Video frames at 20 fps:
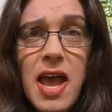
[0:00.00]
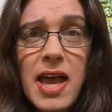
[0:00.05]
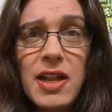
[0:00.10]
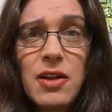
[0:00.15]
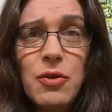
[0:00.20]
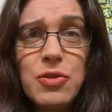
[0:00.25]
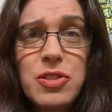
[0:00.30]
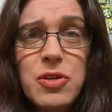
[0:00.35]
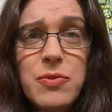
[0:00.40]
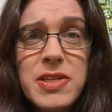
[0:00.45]

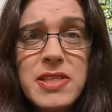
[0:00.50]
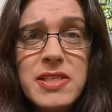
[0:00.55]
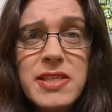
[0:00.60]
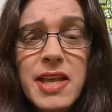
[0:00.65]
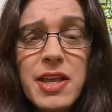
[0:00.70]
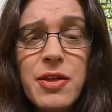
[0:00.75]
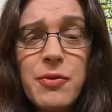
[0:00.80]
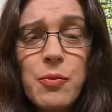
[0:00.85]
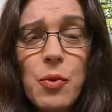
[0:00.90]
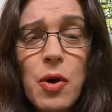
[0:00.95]
And also his
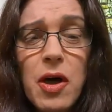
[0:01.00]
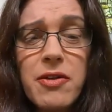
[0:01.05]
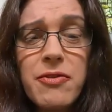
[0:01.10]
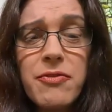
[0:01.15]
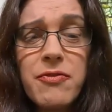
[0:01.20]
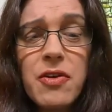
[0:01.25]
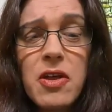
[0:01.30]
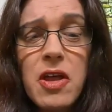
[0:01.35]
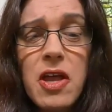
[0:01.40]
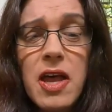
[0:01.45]
second
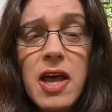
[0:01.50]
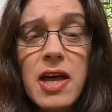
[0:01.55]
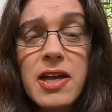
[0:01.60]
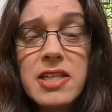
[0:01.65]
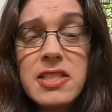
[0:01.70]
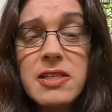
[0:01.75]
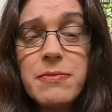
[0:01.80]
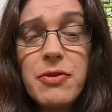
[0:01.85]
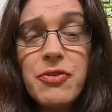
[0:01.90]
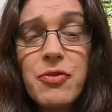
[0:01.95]
wife,
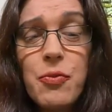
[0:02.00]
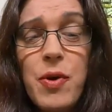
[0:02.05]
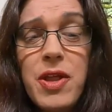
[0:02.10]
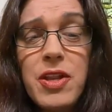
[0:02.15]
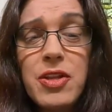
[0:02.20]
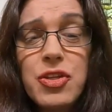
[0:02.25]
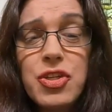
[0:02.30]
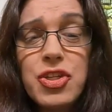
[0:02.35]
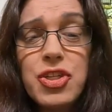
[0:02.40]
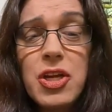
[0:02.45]
Elizabeth
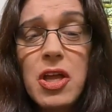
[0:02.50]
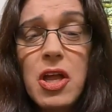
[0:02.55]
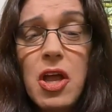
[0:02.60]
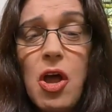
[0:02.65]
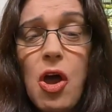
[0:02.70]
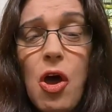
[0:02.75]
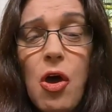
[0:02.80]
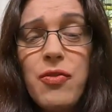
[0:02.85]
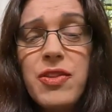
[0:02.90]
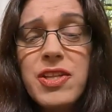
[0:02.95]
Winch,
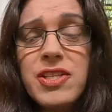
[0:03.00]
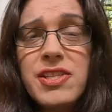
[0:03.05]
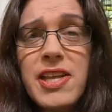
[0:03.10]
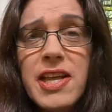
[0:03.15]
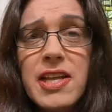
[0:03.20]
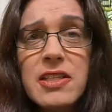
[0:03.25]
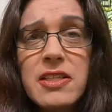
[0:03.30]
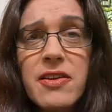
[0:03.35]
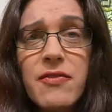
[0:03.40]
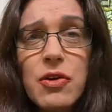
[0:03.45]
on the
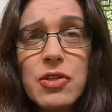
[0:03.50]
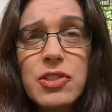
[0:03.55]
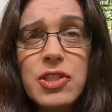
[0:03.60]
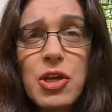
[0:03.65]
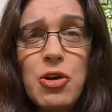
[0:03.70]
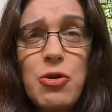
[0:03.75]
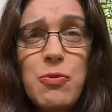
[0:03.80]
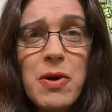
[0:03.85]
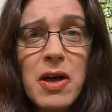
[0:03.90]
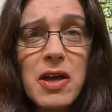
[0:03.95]
2nd of
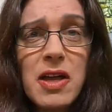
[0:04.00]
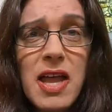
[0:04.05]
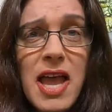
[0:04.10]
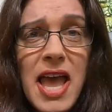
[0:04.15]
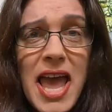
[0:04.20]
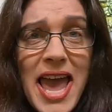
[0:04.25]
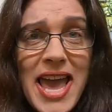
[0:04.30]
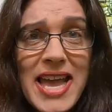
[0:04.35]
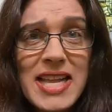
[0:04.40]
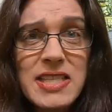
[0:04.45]
October,
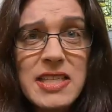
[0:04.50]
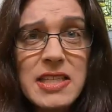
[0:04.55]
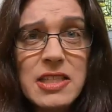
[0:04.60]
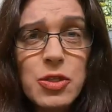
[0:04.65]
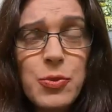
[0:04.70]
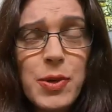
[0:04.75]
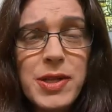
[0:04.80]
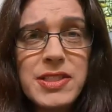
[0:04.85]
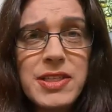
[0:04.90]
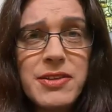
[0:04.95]

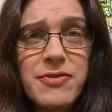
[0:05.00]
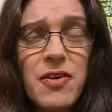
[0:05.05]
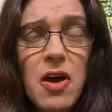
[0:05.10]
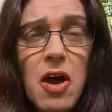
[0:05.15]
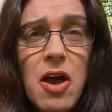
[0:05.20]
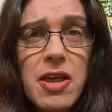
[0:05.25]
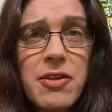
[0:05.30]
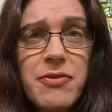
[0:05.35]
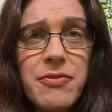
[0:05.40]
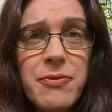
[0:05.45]

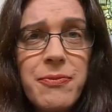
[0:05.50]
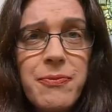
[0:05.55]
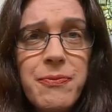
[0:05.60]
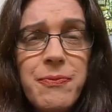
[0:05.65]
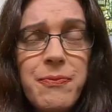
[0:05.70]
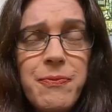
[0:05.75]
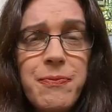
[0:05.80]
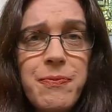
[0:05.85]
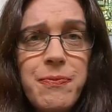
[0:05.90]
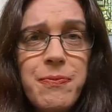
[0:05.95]
1825.
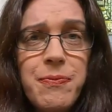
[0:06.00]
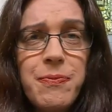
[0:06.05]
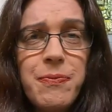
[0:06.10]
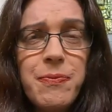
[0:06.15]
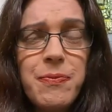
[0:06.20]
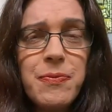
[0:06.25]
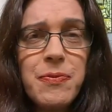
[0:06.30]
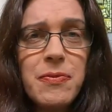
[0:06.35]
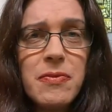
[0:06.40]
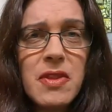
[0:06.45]

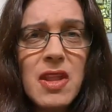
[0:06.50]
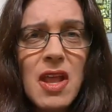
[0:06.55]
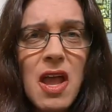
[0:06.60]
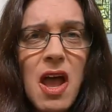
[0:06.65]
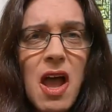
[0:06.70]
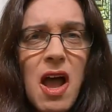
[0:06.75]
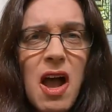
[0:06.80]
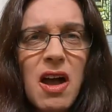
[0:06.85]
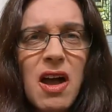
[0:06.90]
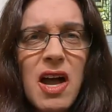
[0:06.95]

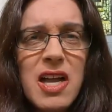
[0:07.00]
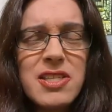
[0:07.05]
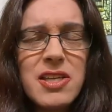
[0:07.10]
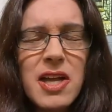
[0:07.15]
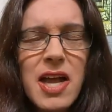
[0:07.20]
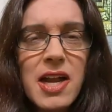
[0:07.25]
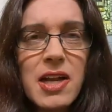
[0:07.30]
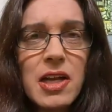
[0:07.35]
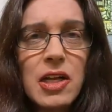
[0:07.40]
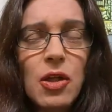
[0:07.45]

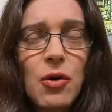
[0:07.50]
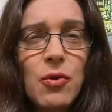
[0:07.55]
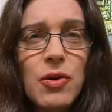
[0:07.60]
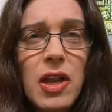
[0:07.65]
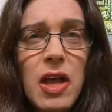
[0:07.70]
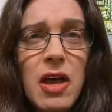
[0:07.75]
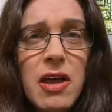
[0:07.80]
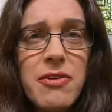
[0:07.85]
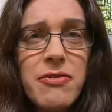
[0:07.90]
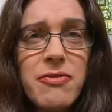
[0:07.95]
Isaac had a long
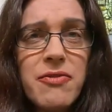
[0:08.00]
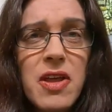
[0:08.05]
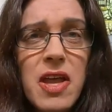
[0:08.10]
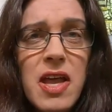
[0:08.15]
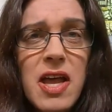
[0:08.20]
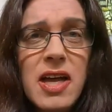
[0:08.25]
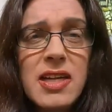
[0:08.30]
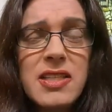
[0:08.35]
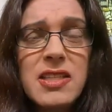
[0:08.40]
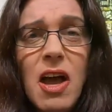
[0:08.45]
life
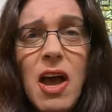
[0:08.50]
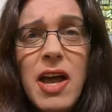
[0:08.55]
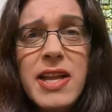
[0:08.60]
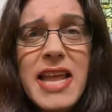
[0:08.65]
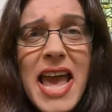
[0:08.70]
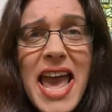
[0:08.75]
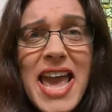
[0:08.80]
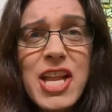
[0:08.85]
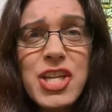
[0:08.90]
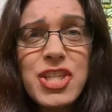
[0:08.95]
and
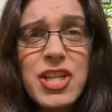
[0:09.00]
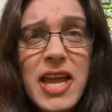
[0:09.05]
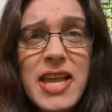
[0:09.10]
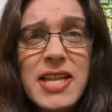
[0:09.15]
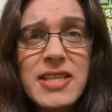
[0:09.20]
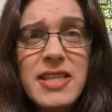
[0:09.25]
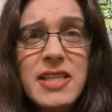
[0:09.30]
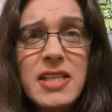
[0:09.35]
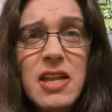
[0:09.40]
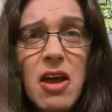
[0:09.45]
died aged
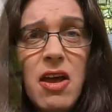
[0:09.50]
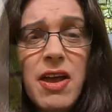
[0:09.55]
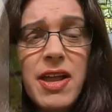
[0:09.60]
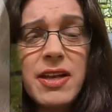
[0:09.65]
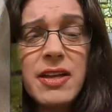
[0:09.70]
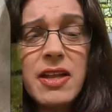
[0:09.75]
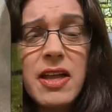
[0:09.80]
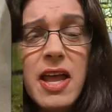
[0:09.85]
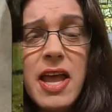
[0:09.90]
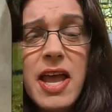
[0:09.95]
89
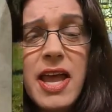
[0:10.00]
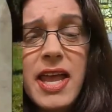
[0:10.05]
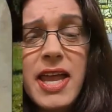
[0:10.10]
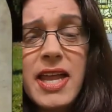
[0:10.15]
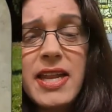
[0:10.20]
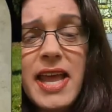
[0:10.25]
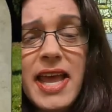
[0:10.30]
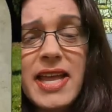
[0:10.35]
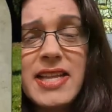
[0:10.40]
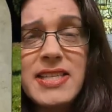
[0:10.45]

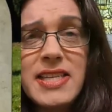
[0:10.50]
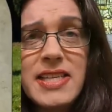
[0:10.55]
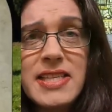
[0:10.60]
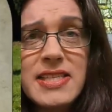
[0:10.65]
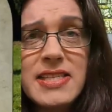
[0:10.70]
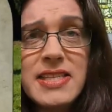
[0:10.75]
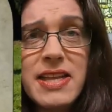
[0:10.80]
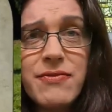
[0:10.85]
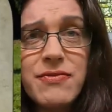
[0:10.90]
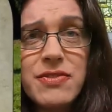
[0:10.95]
in
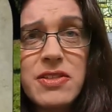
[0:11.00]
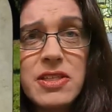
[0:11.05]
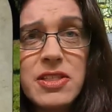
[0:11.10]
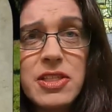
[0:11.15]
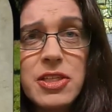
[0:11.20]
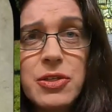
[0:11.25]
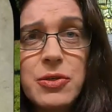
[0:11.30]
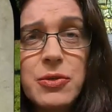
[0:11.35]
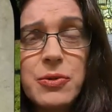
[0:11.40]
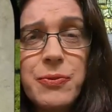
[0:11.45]

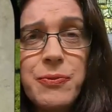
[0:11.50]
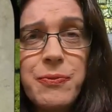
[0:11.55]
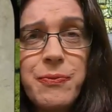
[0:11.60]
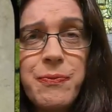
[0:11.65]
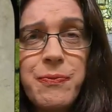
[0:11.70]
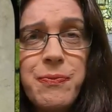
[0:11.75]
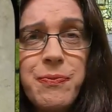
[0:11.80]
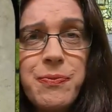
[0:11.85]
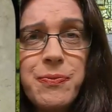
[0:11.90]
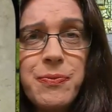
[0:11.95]
1872.
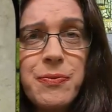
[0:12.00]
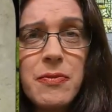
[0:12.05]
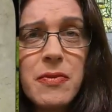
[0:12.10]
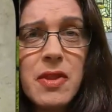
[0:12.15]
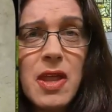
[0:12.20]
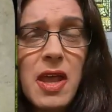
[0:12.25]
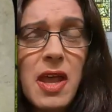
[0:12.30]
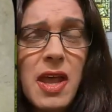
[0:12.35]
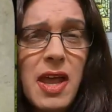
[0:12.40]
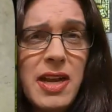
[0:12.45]

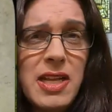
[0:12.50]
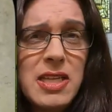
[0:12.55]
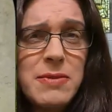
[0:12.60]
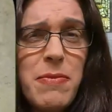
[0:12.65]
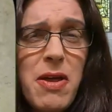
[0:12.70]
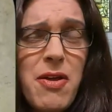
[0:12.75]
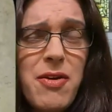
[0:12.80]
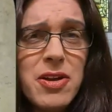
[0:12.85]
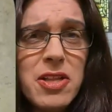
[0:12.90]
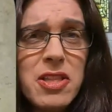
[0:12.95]
And he's
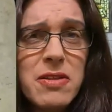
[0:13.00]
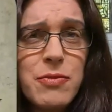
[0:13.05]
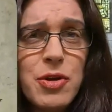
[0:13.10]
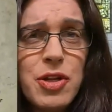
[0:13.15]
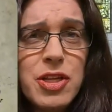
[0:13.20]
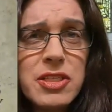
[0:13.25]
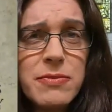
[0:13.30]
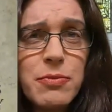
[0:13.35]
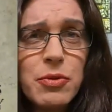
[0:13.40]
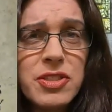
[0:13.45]
buried at the
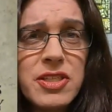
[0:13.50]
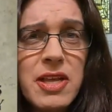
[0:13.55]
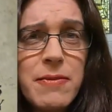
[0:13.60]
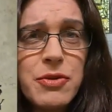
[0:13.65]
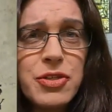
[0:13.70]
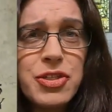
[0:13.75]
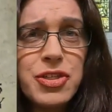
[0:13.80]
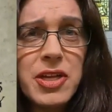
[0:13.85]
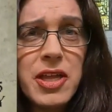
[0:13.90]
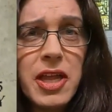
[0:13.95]
Municipal
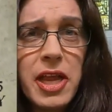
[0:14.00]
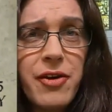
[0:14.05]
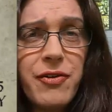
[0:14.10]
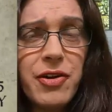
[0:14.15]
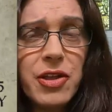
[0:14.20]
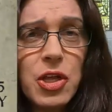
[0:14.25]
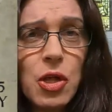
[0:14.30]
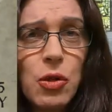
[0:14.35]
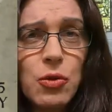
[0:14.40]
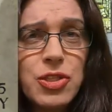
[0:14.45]
Cemetery here
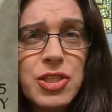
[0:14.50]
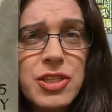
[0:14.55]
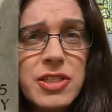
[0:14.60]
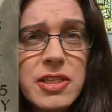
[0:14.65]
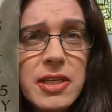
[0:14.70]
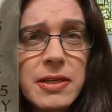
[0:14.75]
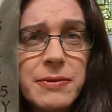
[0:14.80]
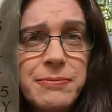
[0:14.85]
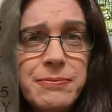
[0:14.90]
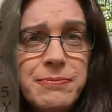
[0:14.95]
in
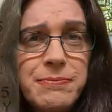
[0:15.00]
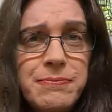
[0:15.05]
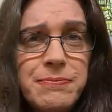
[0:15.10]
Colchester.